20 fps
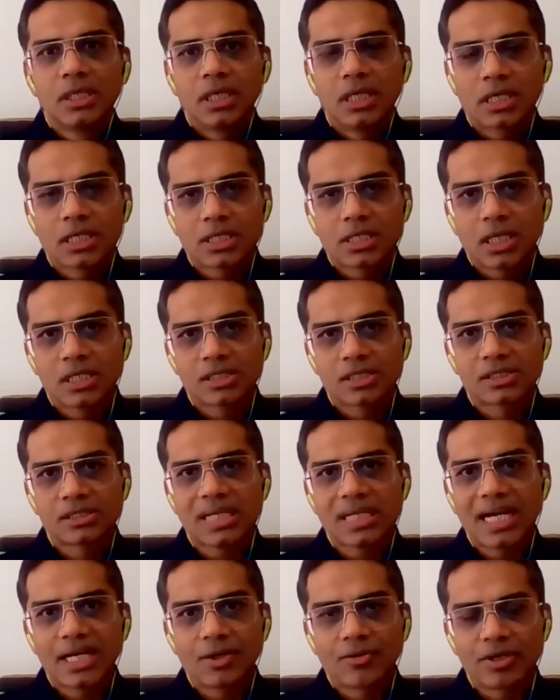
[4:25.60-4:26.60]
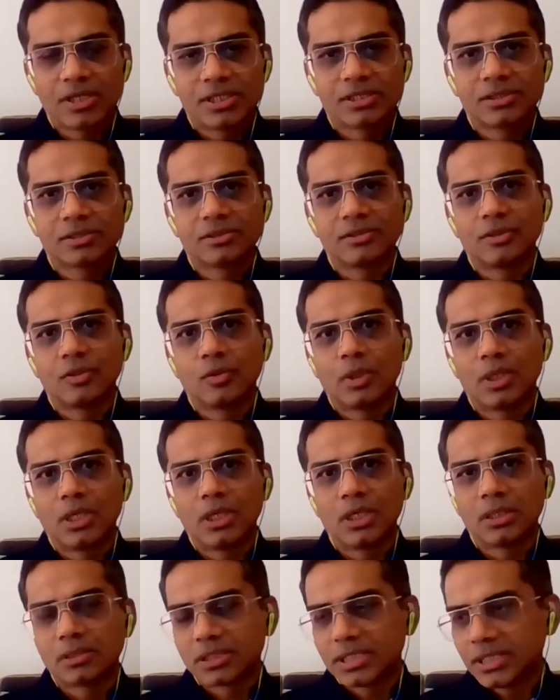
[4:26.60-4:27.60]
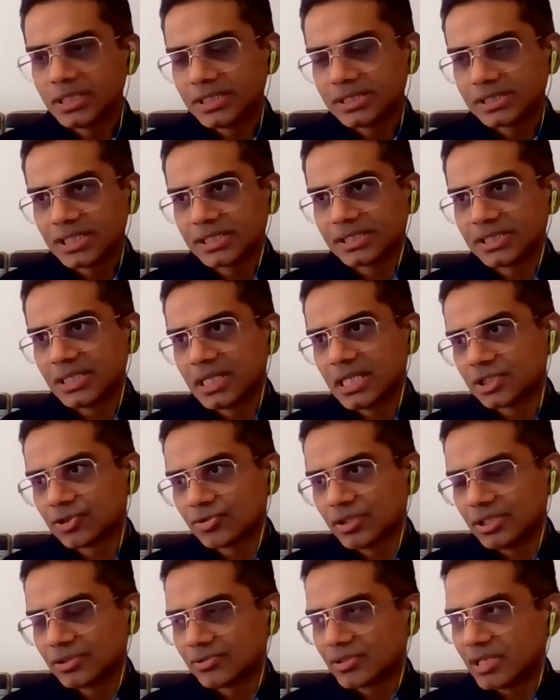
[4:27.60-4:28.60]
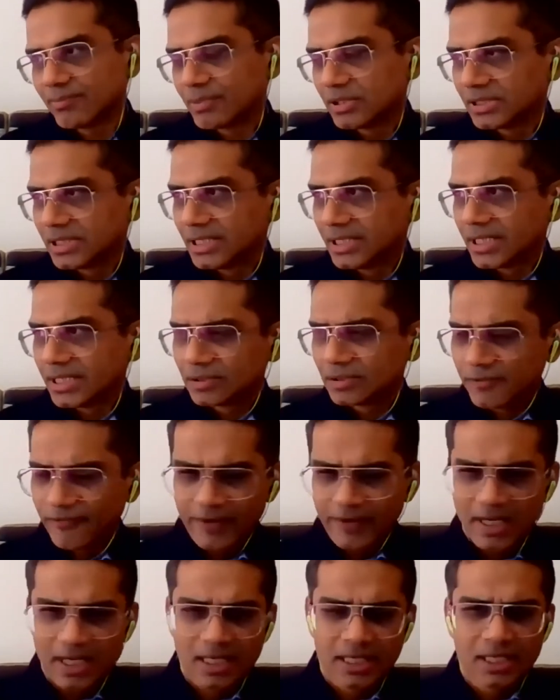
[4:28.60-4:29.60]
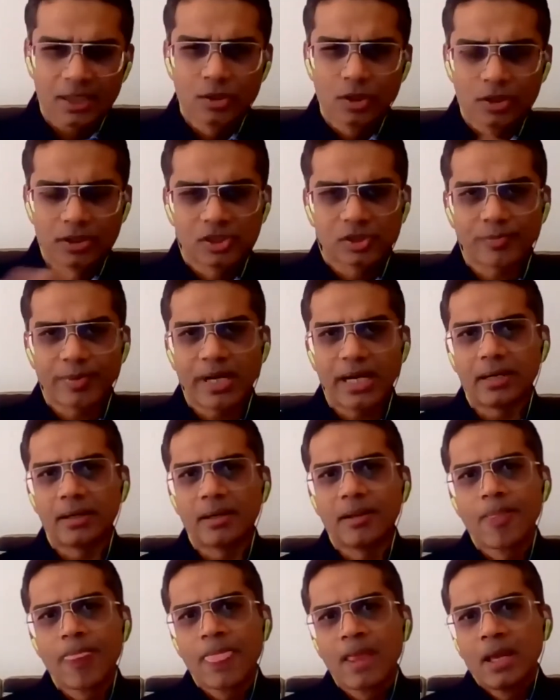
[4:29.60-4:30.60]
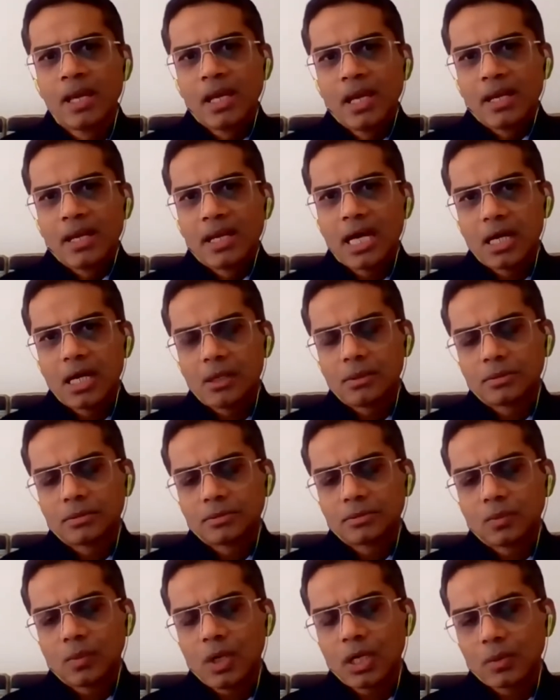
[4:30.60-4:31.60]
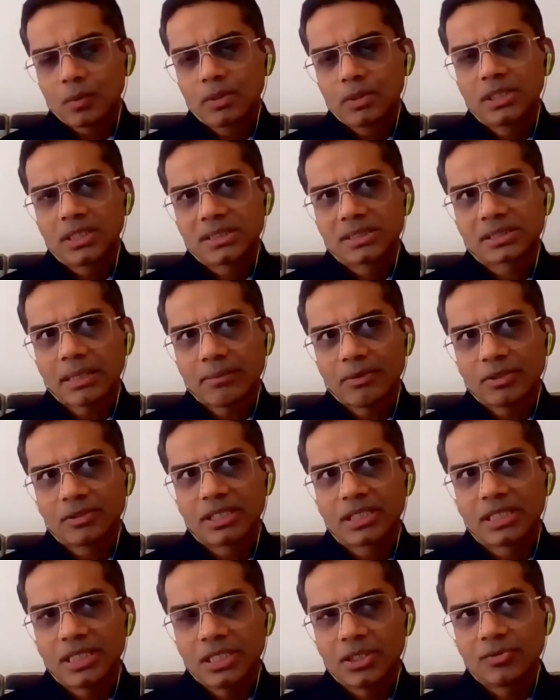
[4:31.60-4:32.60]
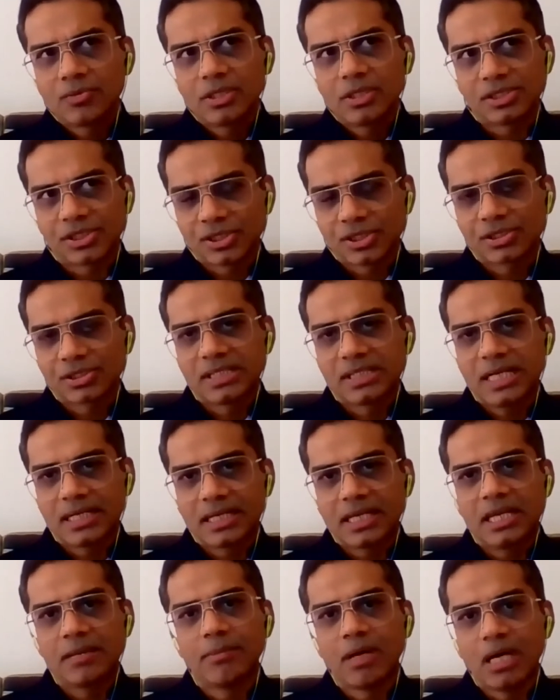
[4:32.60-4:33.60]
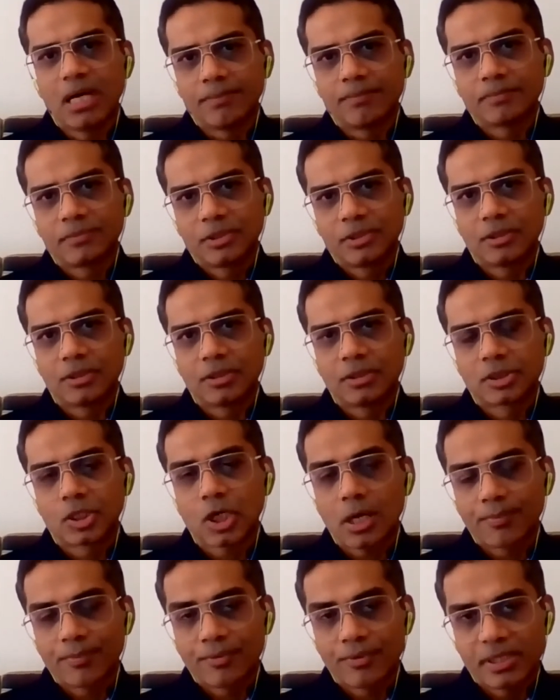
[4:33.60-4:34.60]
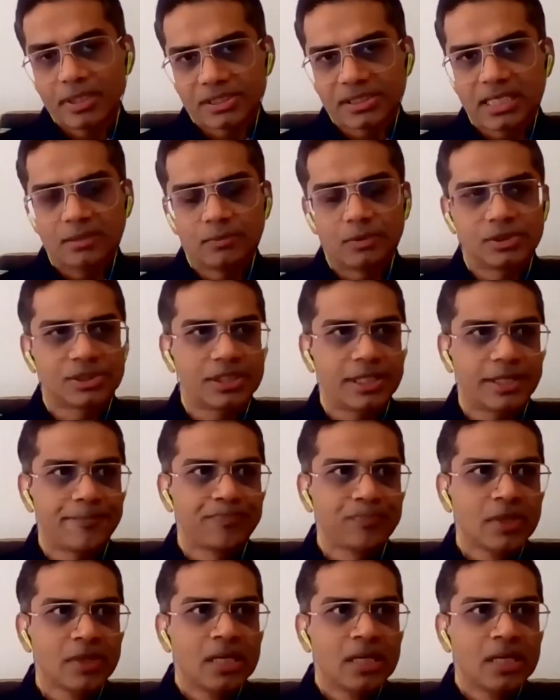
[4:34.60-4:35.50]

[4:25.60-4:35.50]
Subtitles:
across 9 regions of the world, 36 industries represented. It's a fairly good spread. Now, what were some of the key risks that came up? Top risks, I would say.